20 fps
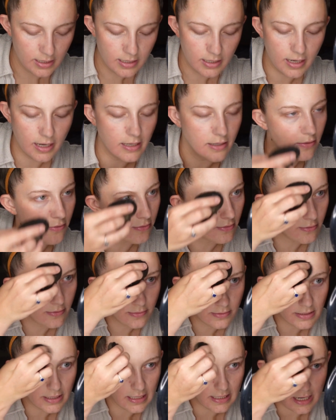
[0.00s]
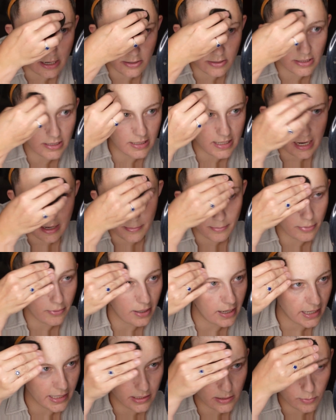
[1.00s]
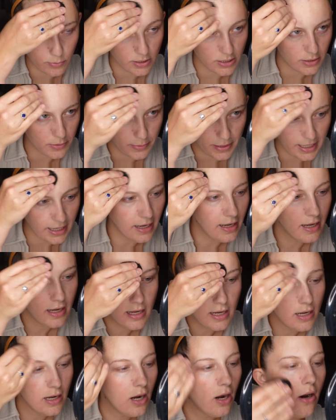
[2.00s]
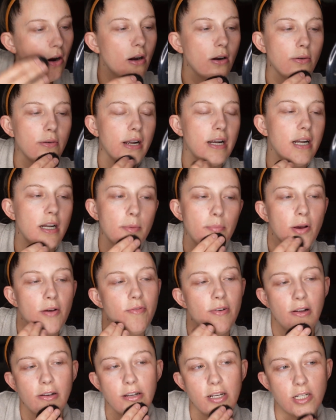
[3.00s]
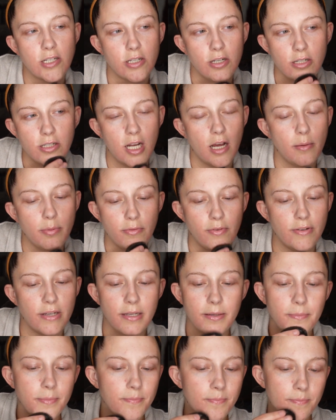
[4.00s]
kind of set down and stay in place once we are ready to put foundation on top of it.